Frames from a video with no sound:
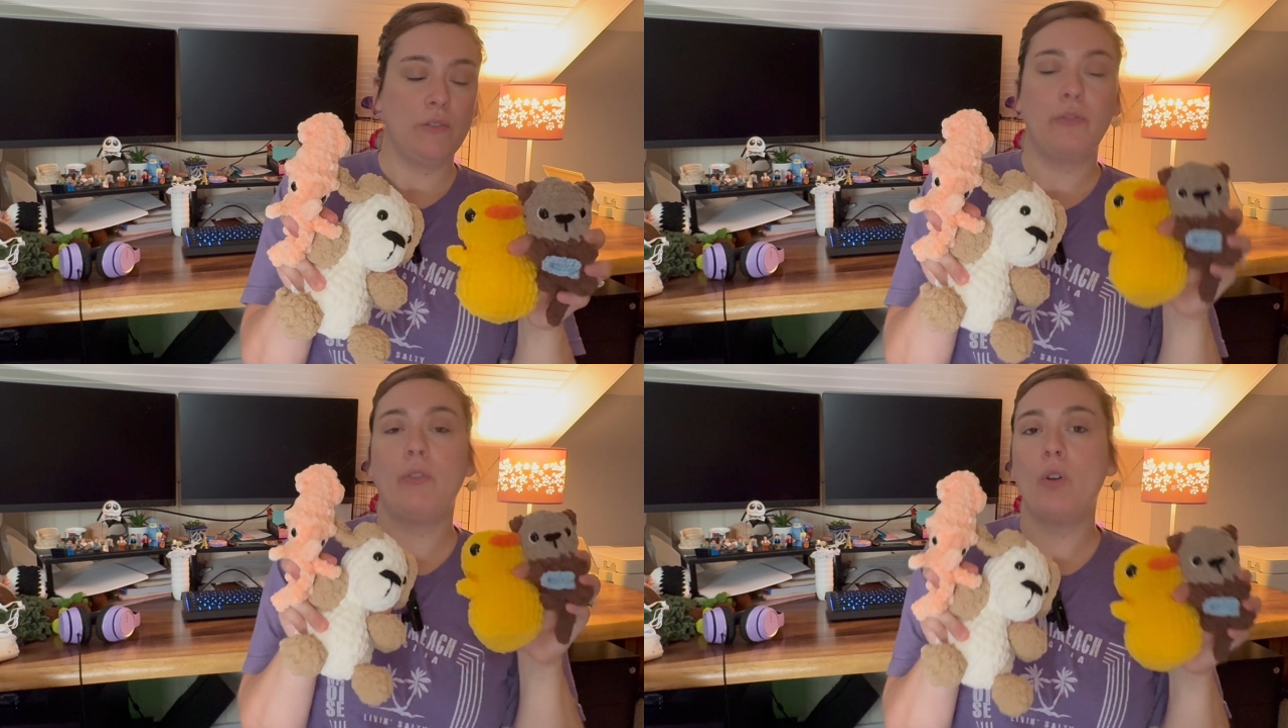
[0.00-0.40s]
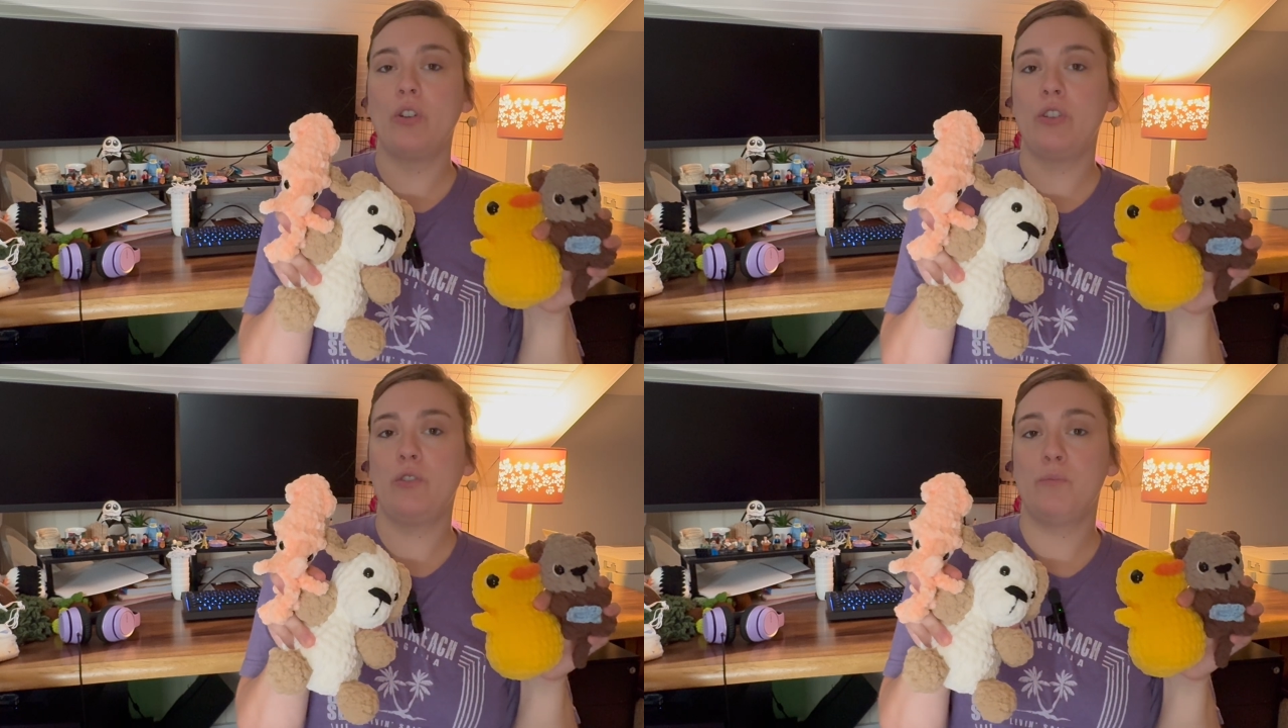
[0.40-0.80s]

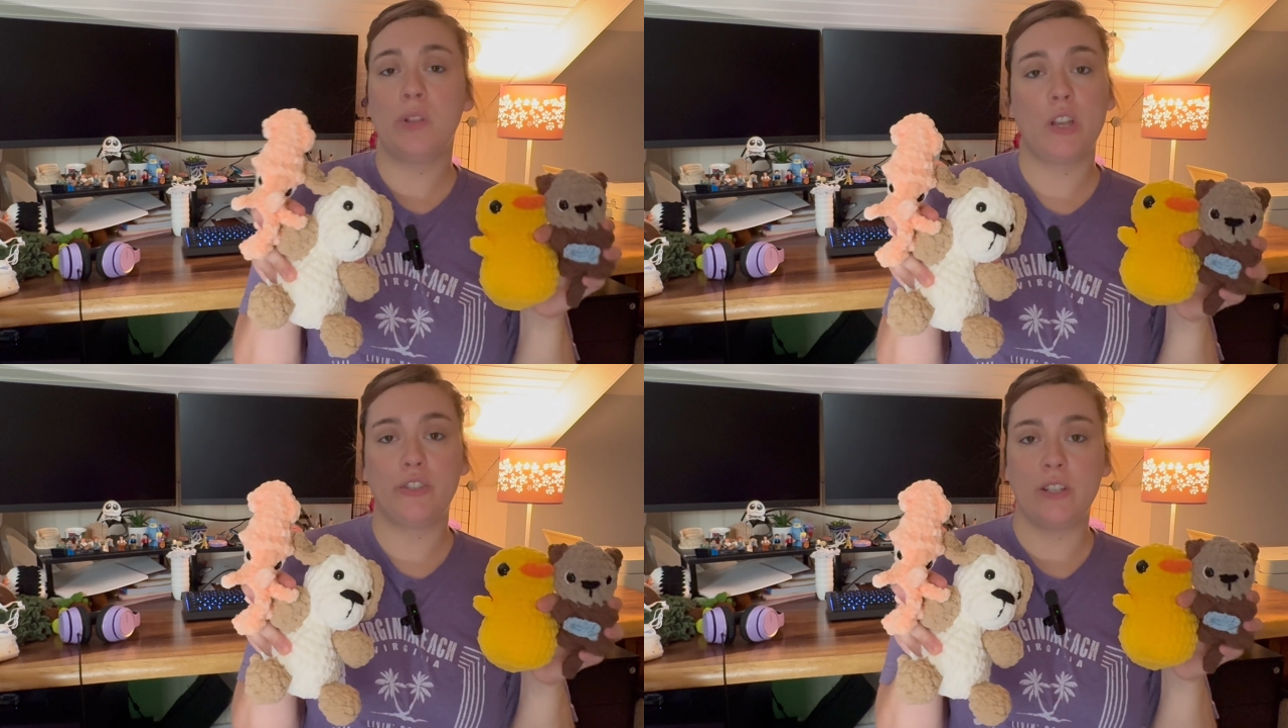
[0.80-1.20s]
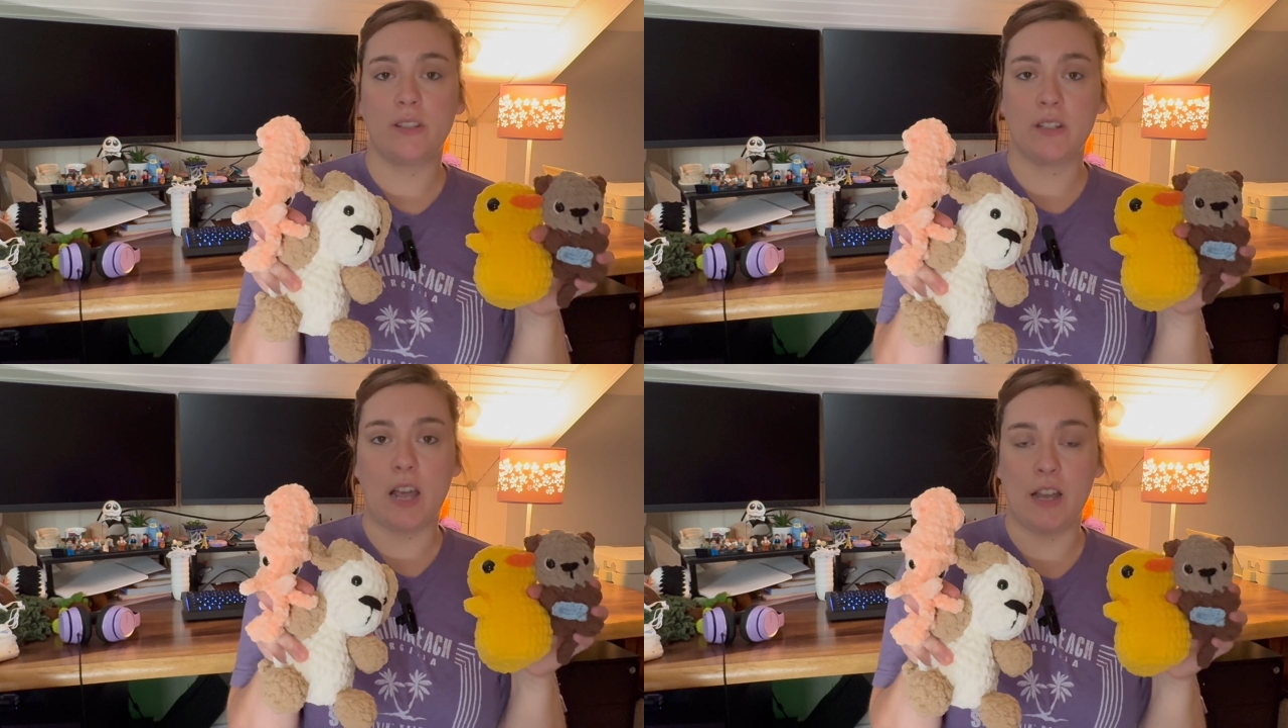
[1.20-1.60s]
4 new plushie
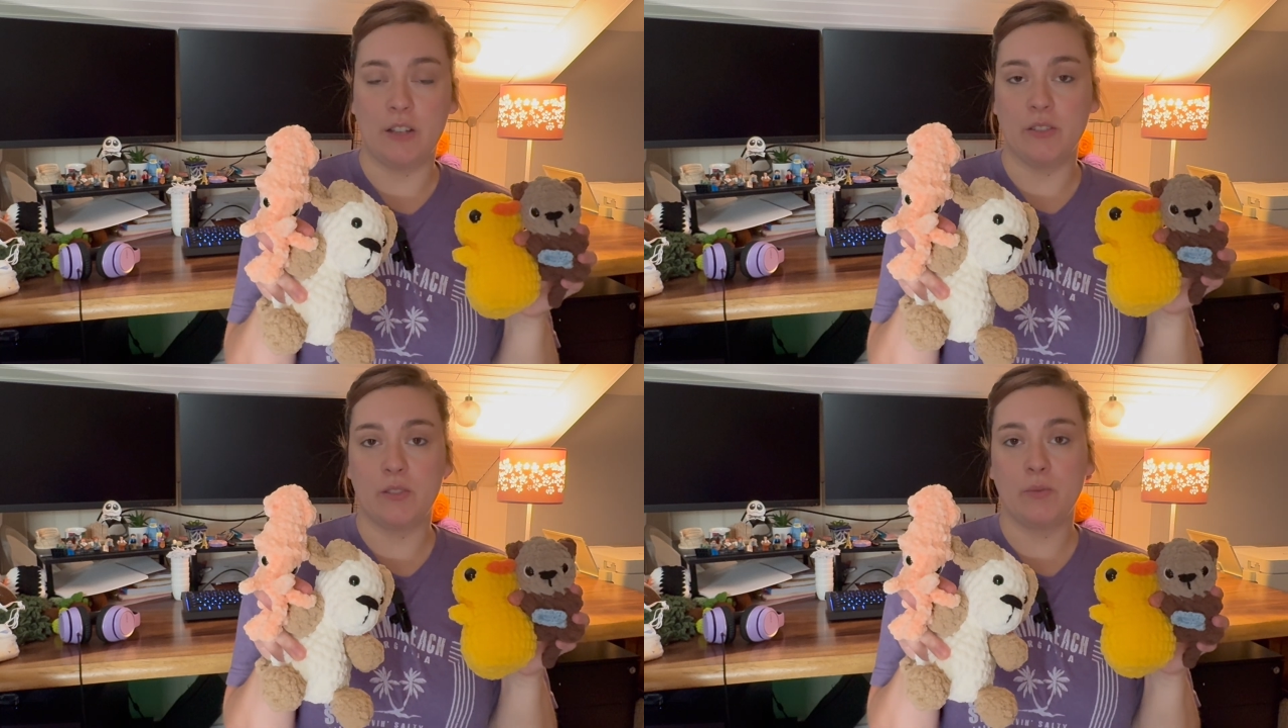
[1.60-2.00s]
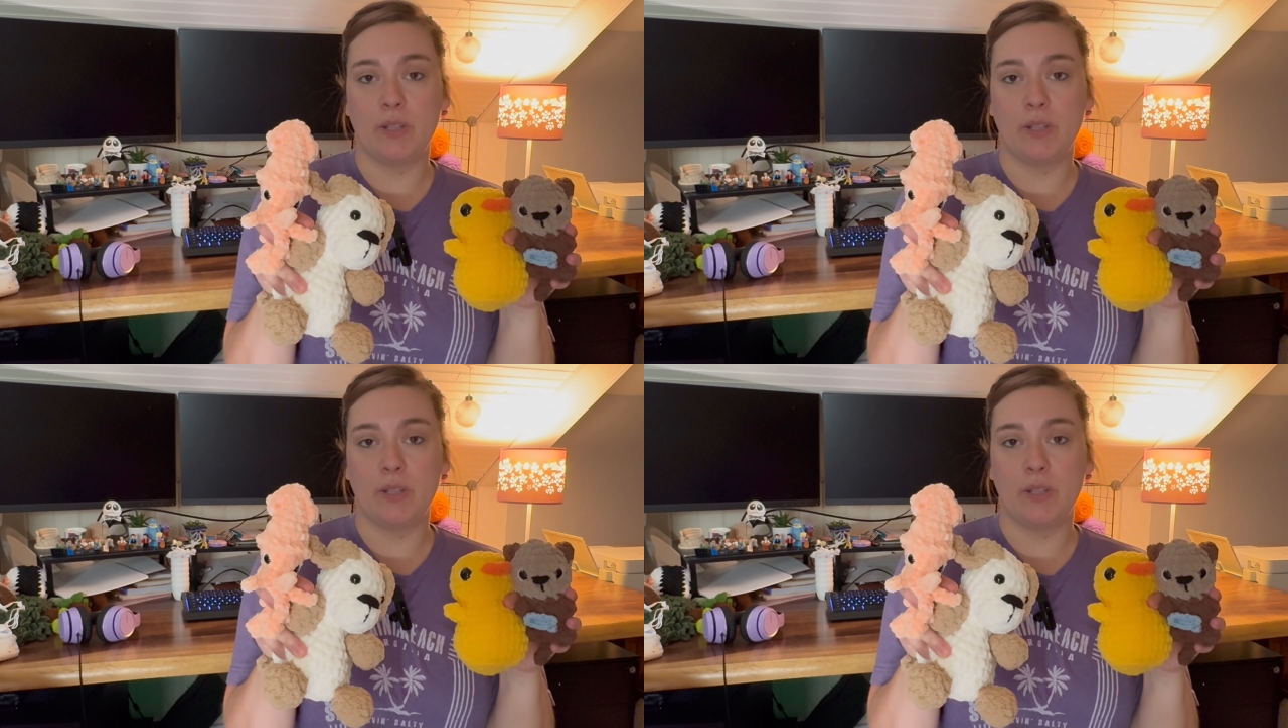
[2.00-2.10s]
styles,